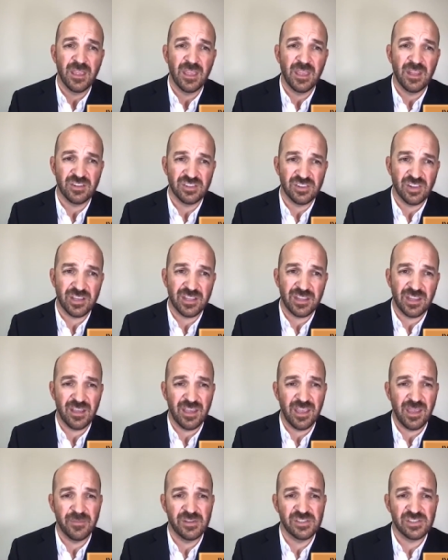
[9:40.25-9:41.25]
and you look at
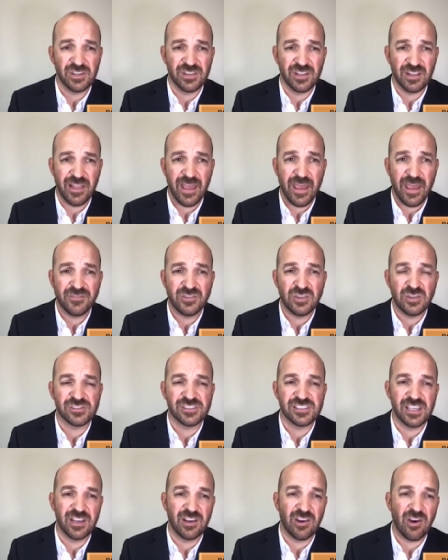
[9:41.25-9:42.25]
the image on the left, you're
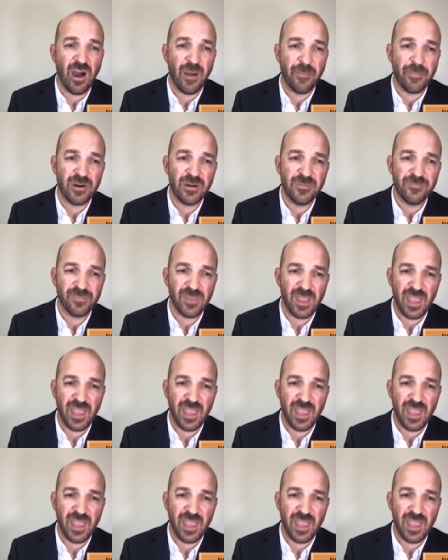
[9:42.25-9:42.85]
seeing copper.